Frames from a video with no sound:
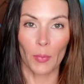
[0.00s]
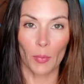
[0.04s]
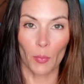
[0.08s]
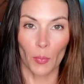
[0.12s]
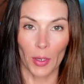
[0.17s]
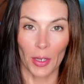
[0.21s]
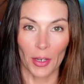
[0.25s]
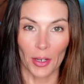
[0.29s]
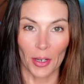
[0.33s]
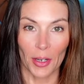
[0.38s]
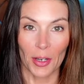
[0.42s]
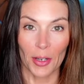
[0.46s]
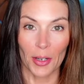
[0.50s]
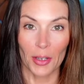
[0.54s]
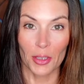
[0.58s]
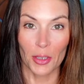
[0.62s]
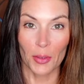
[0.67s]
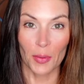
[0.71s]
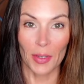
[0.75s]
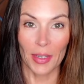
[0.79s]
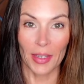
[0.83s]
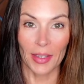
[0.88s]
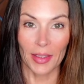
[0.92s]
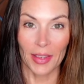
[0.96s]
We are
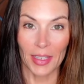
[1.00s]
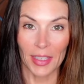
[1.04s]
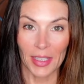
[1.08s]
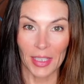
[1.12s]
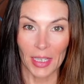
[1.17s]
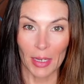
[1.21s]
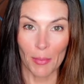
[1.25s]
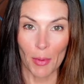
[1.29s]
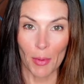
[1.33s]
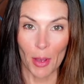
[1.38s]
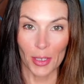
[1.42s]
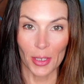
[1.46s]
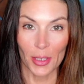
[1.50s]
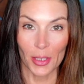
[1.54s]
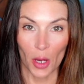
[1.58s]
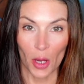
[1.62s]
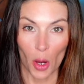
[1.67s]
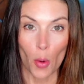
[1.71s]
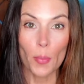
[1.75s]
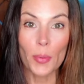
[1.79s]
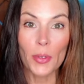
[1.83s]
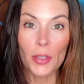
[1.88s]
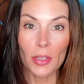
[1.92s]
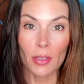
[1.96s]
doing the sea moss
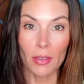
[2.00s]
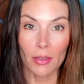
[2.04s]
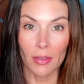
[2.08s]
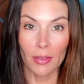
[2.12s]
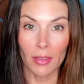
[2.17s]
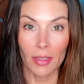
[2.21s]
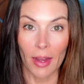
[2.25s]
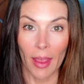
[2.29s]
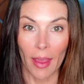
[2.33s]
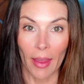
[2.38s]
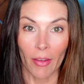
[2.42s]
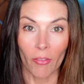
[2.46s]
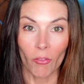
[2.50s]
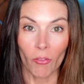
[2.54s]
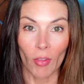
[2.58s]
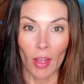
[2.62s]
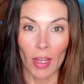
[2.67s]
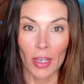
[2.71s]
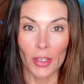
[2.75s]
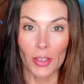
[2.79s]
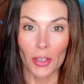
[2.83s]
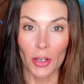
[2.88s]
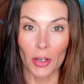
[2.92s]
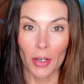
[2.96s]
soaps today
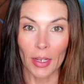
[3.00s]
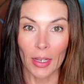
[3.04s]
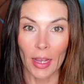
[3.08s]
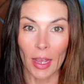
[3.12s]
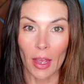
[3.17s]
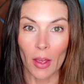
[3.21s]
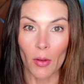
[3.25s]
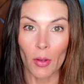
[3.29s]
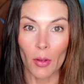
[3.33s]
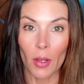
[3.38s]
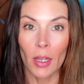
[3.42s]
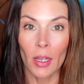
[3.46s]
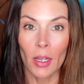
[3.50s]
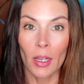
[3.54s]
and starting out